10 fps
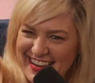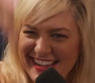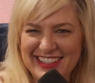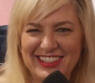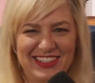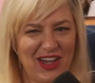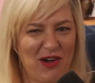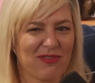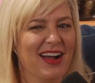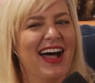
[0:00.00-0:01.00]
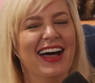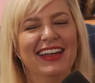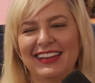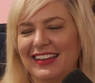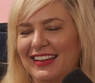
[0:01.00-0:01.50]
It's so
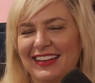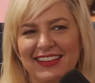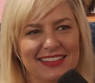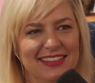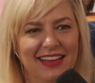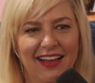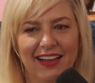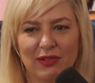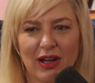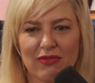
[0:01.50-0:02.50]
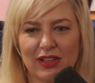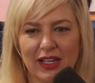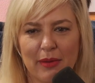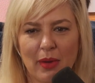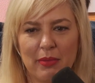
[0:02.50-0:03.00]
rad. Yeah, I
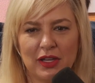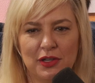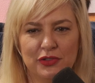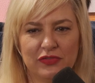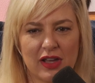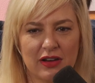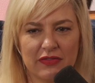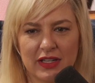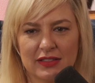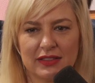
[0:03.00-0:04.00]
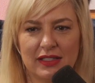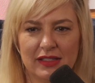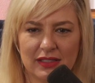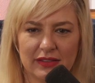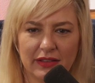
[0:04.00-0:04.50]
really am. I'm a huge fan of Kissing. See,
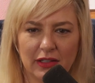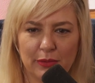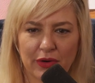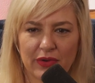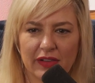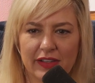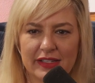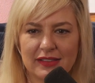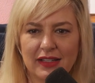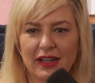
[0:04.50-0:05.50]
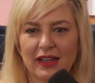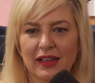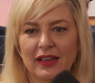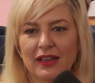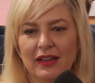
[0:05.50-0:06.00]
this is a little more realistic.
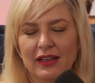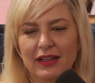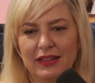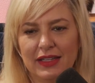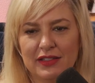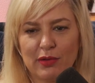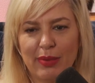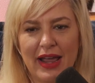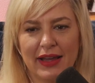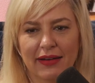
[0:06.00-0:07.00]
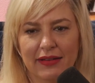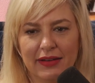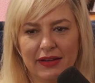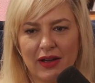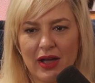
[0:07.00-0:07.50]
Kids are banging.
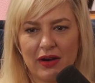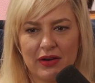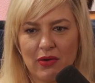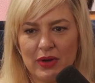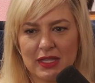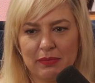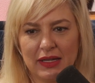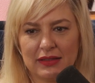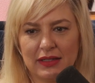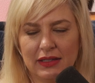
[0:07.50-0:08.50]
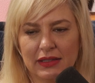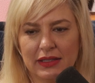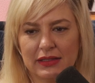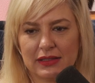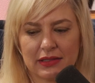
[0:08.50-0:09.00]
You know, I don't know what the big deal
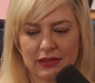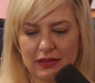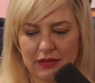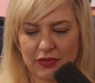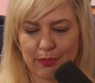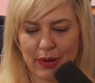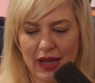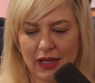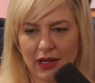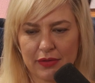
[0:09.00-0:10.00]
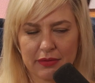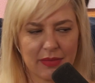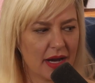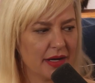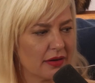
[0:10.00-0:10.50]
is. If you're banging other
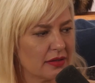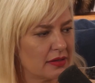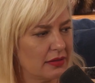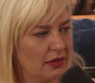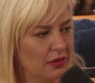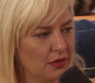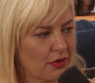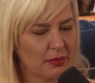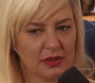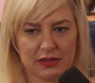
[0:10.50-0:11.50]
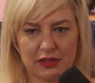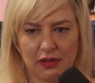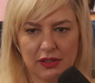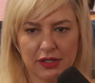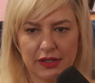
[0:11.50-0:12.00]
minors, it's all normal. It's
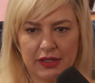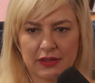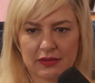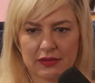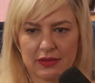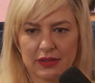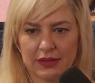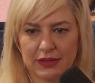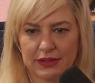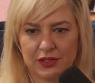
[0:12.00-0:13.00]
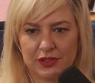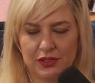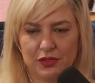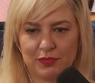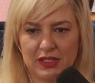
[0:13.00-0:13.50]
all good. Just
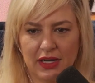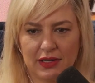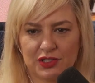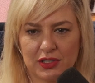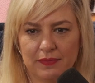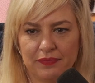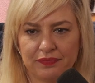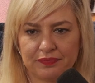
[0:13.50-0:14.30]
use protection.